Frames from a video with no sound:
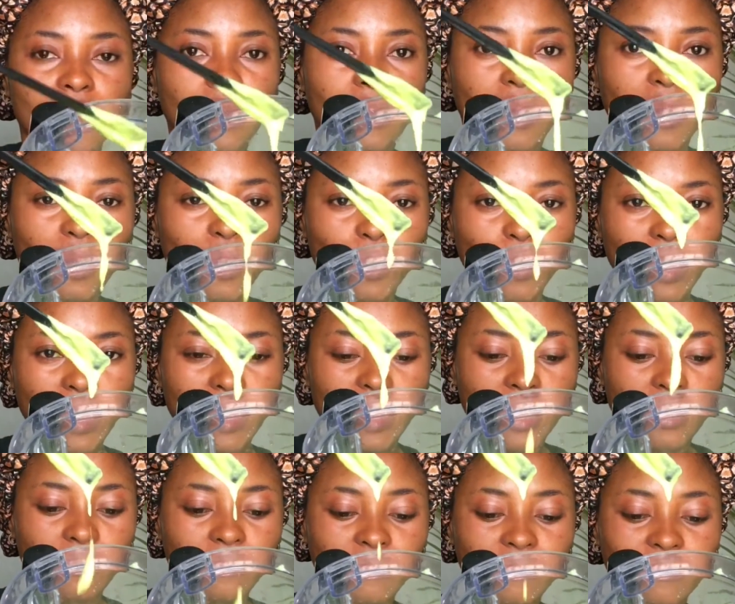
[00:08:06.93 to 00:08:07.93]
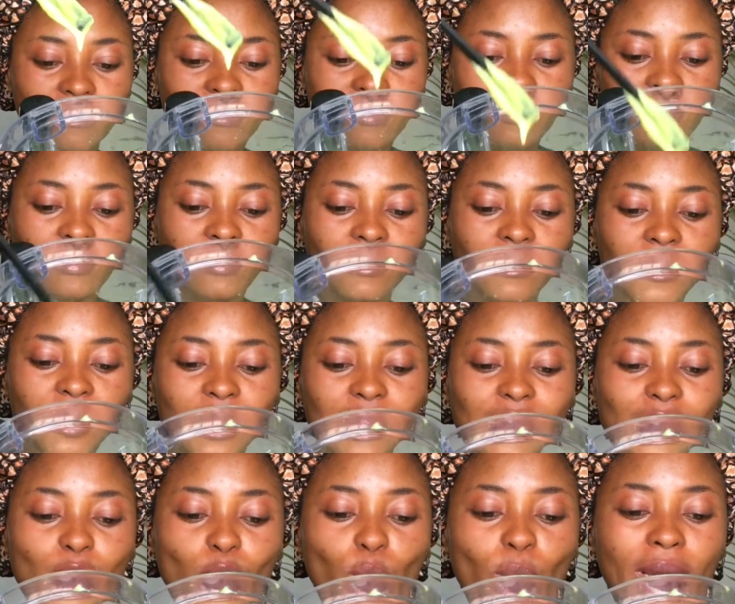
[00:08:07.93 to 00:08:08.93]
Look at it,
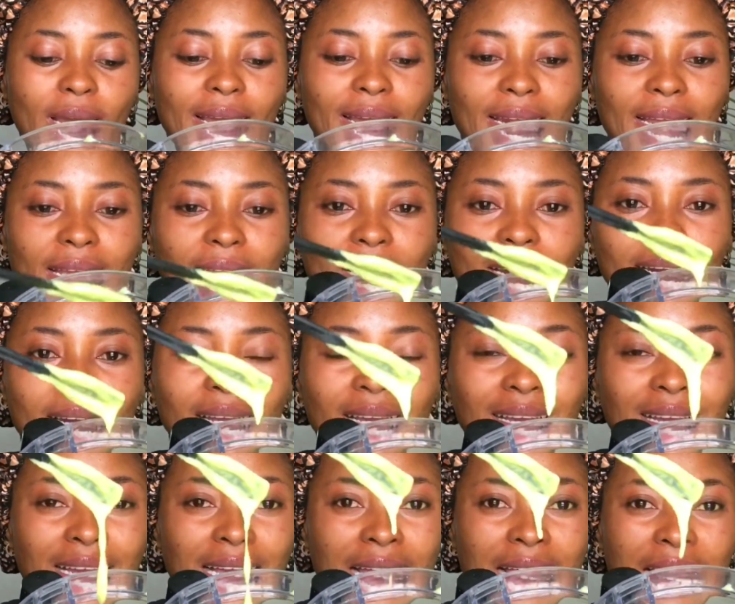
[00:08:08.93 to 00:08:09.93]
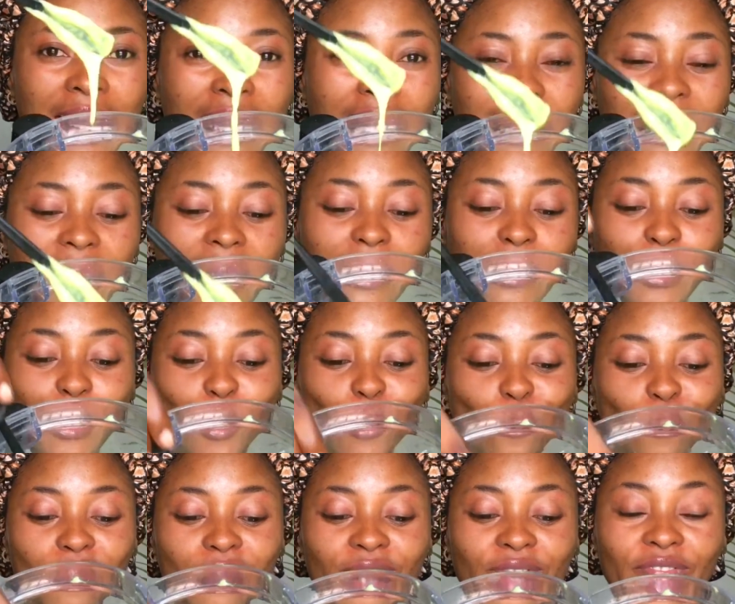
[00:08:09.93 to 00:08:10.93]
just look at it. This
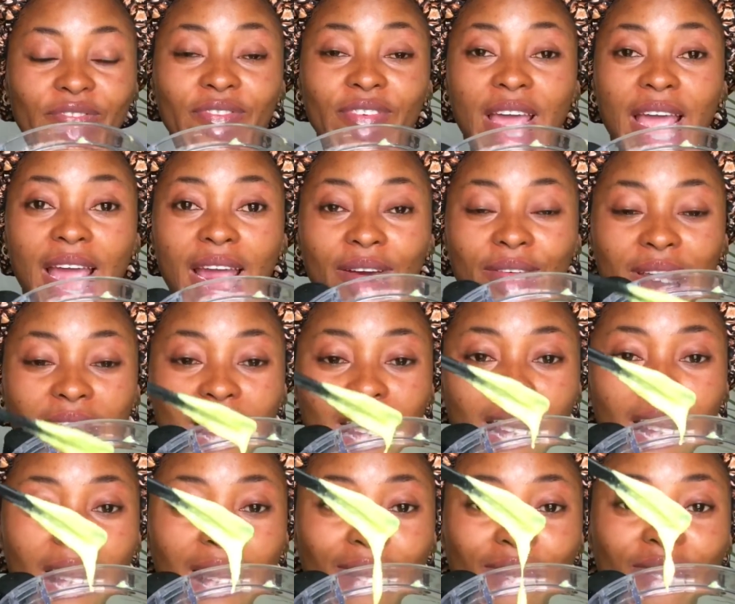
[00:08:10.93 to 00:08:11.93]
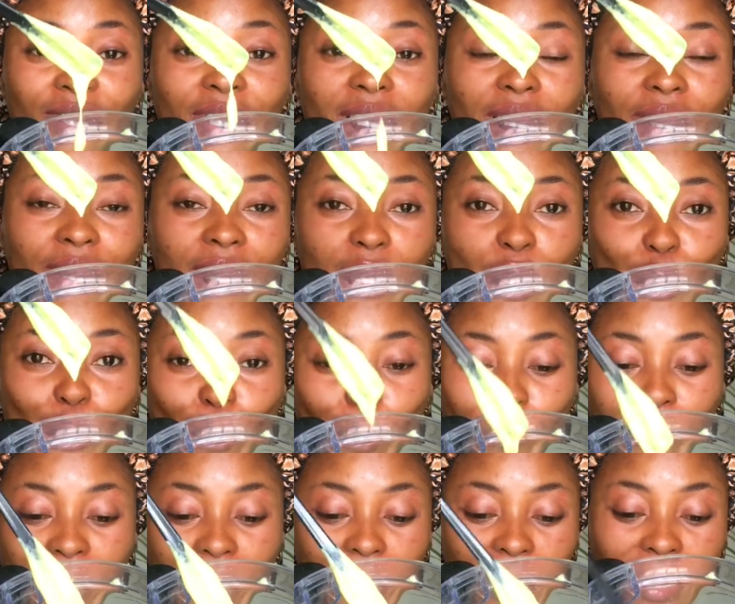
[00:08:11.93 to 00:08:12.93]
looks very
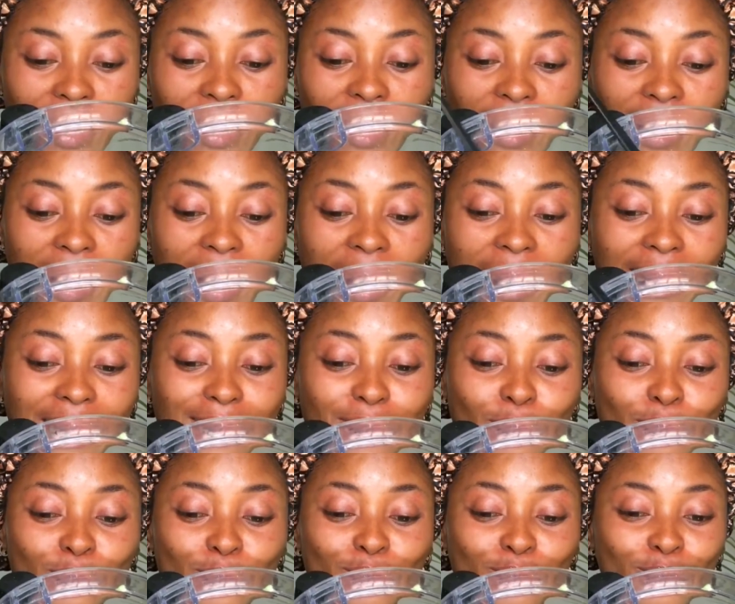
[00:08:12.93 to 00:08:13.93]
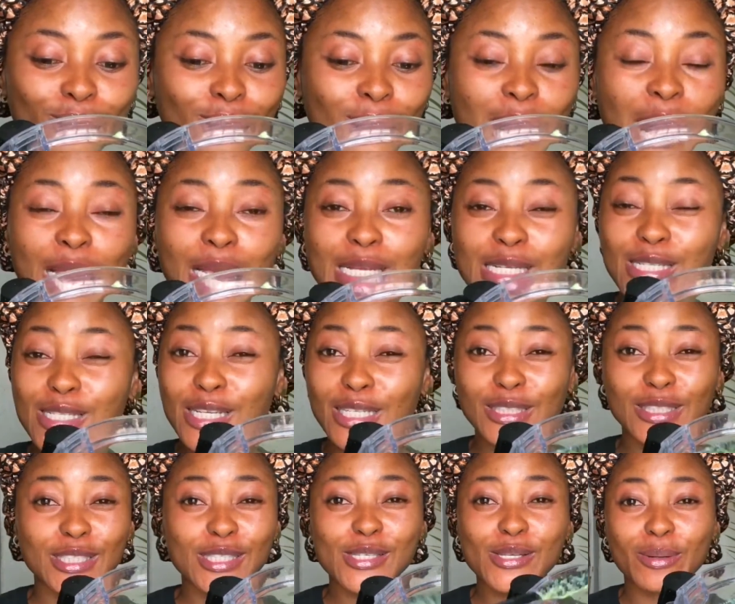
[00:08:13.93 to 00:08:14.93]
yummy. Like, it's not
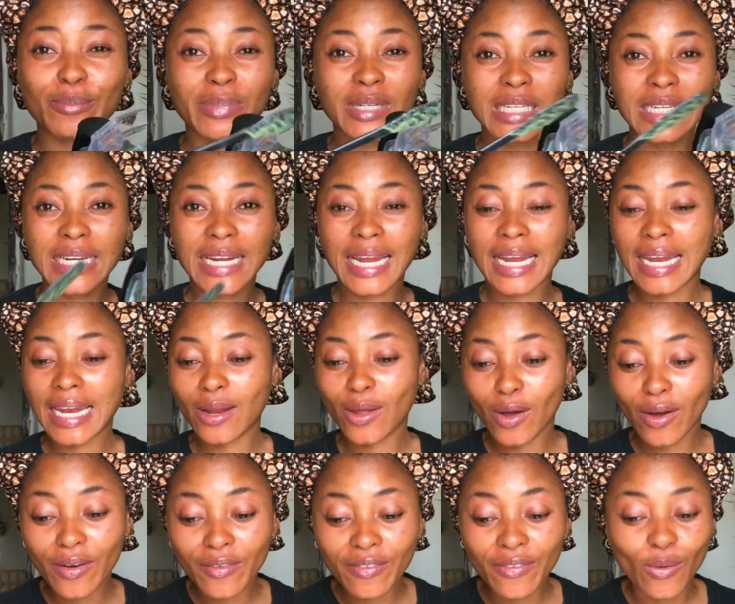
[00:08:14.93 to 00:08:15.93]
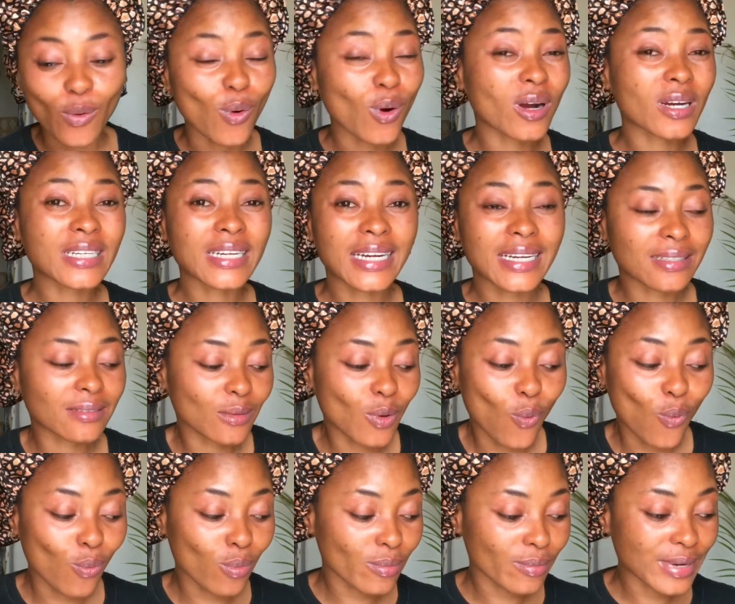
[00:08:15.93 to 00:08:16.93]
just your body that love or that
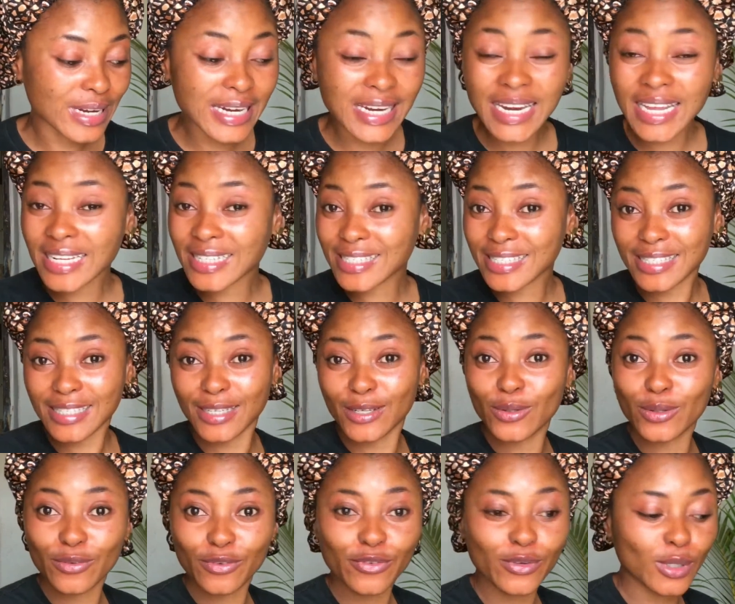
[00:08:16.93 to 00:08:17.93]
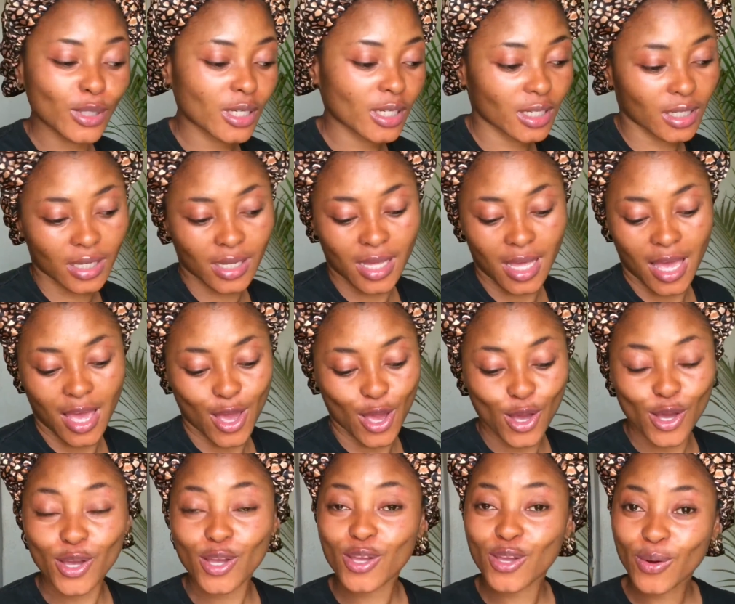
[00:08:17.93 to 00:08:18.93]
needs good food,
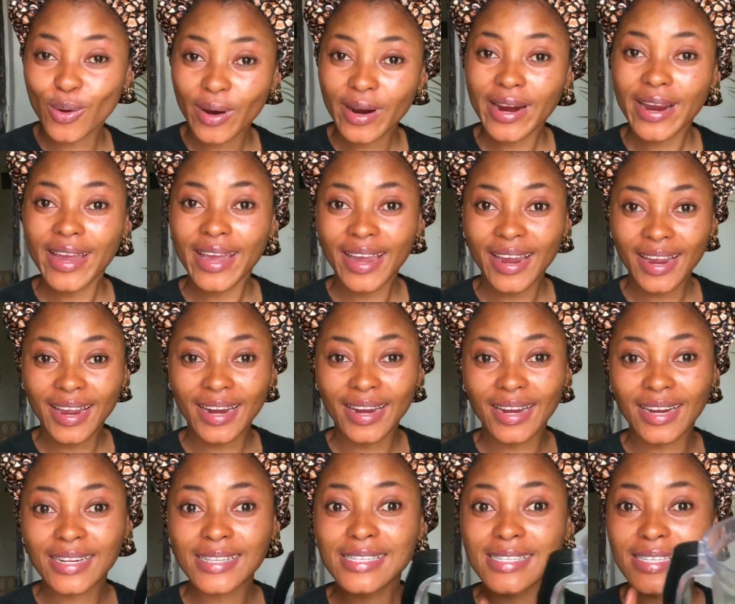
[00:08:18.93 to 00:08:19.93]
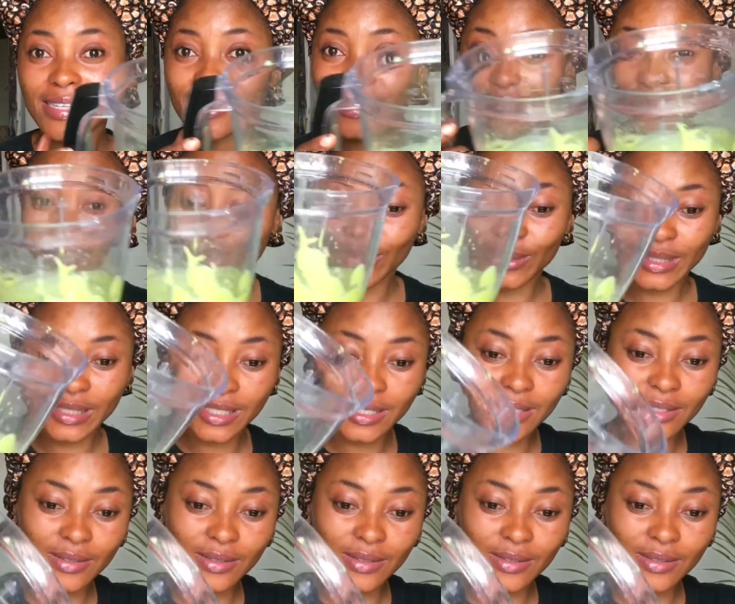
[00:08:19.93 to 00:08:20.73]
your hair needs good food too.